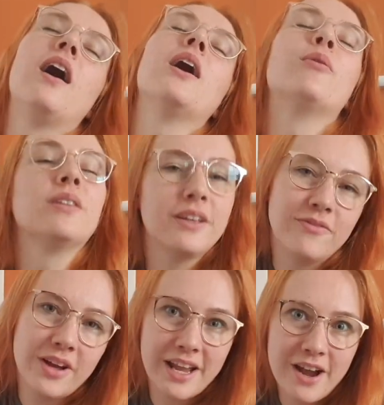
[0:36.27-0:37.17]
live
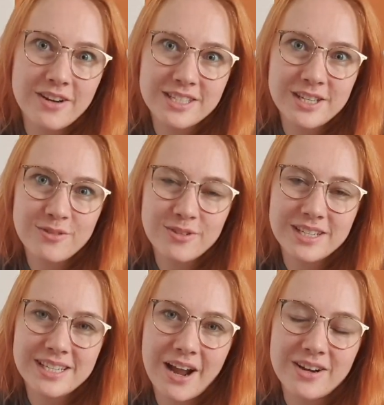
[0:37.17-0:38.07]
vicariously through
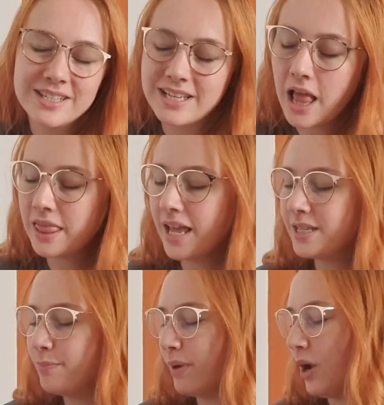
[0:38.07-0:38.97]
these characters,
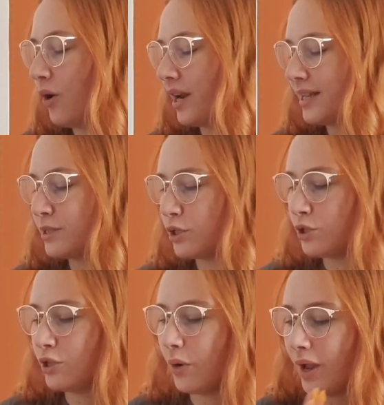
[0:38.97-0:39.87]
let's be
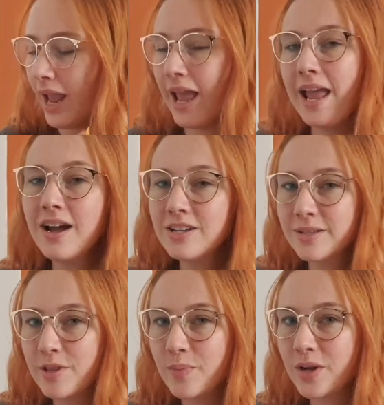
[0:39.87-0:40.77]
honest. So here are
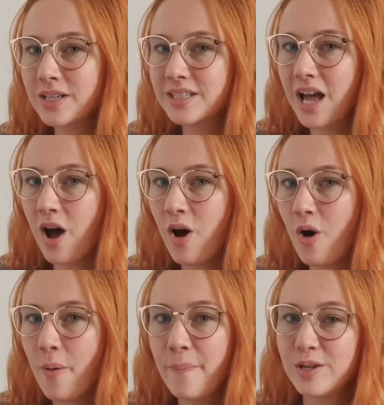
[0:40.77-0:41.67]
some of the books that are
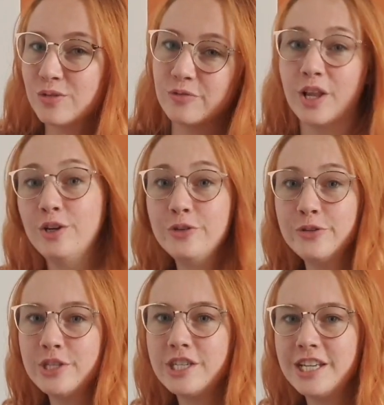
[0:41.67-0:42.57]
on my sort of like
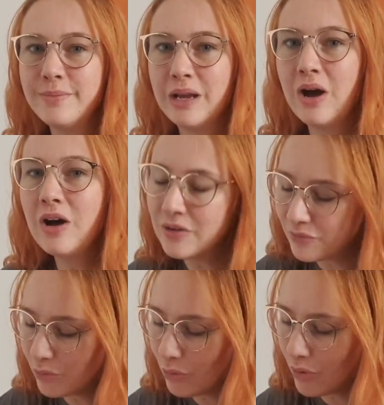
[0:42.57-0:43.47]
loose TBR
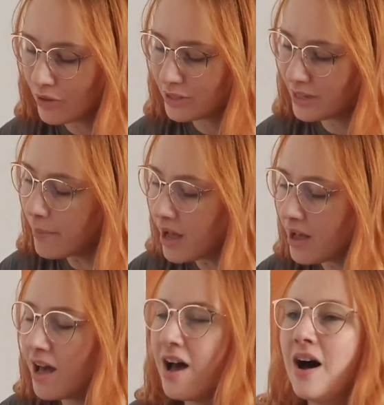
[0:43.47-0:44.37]
for
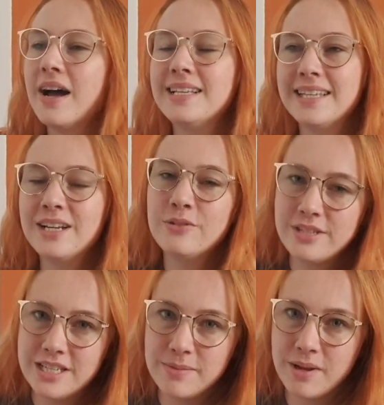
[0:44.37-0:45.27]
summer. I say
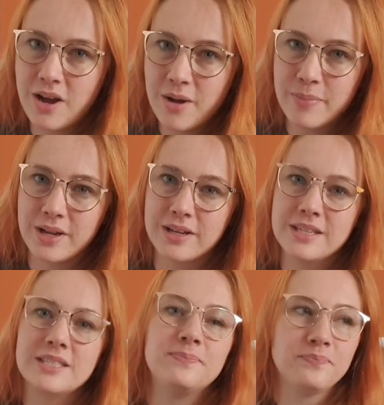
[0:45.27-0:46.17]
loose TBR
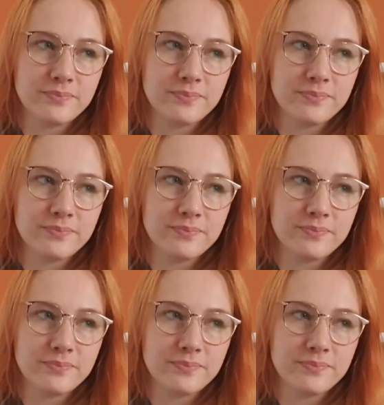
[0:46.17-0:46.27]
because,